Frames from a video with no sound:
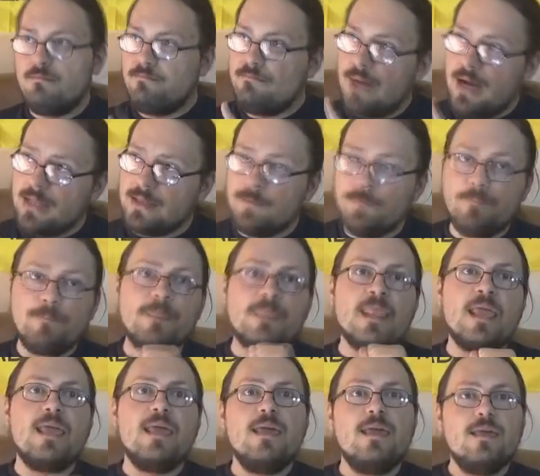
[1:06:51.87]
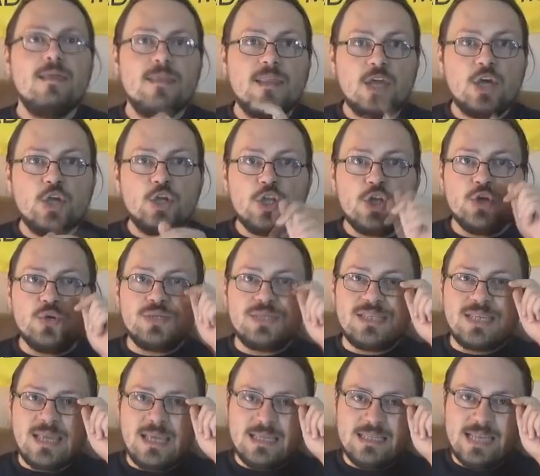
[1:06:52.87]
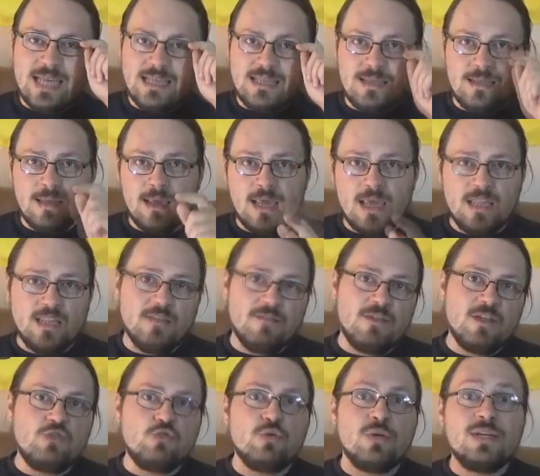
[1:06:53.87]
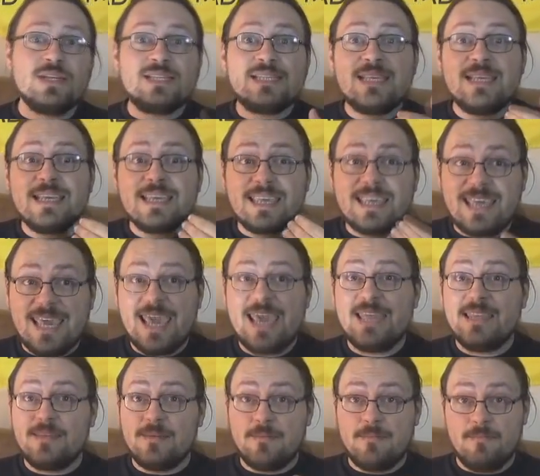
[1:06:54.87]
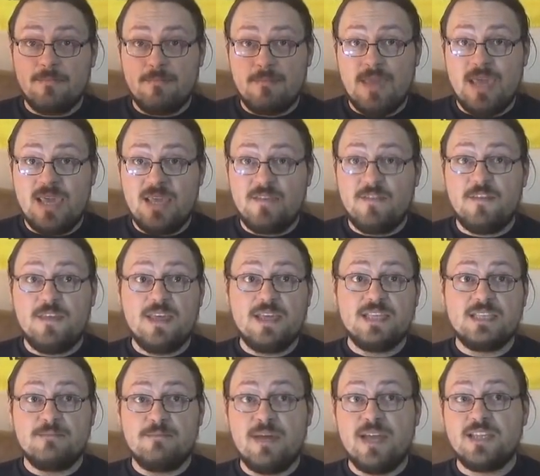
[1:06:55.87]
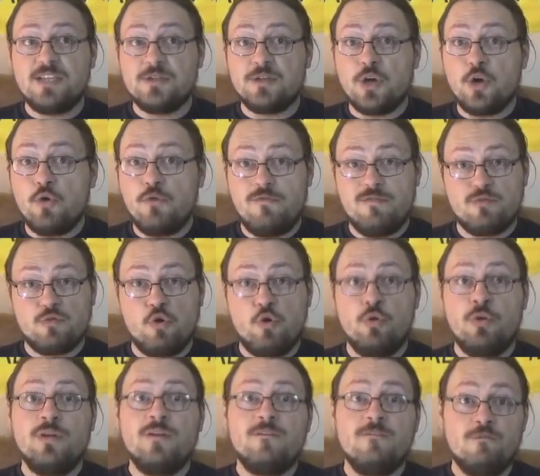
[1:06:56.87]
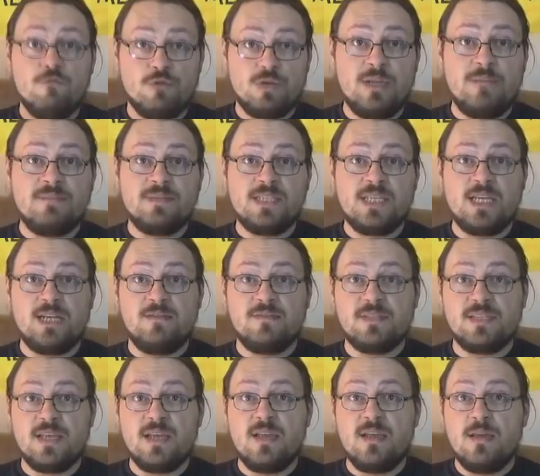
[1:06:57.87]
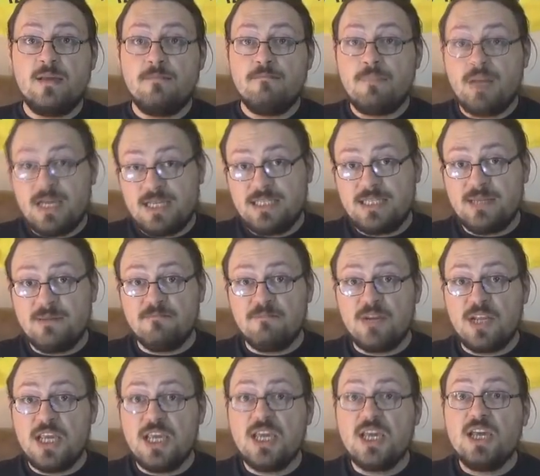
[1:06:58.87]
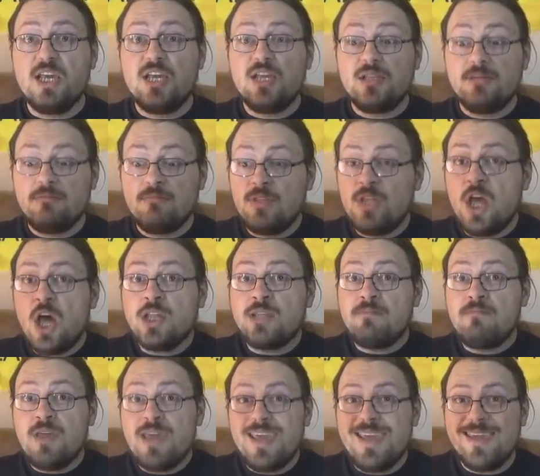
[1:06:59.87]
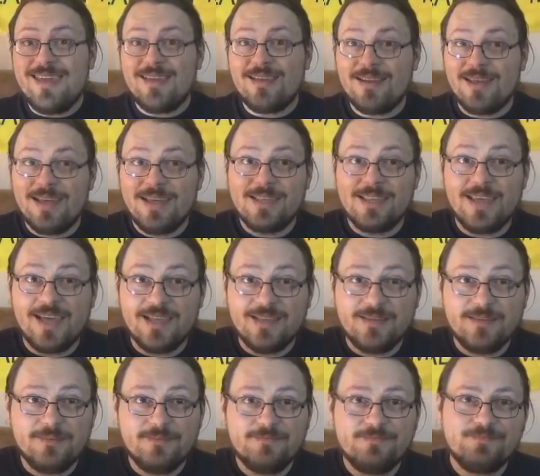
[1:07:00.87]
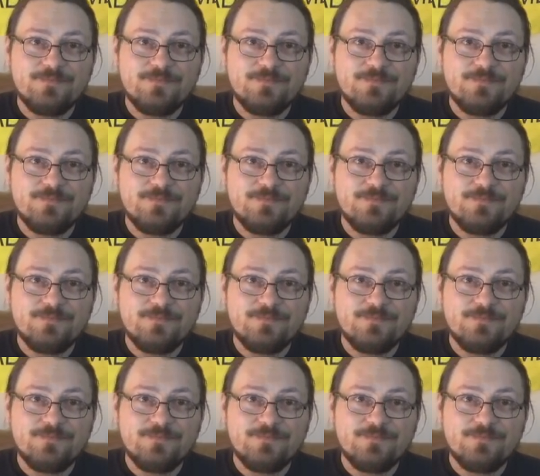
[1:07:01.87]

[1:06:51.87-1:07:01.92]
But the good news is that individuals can make things better overall for themselves by simply not being like that.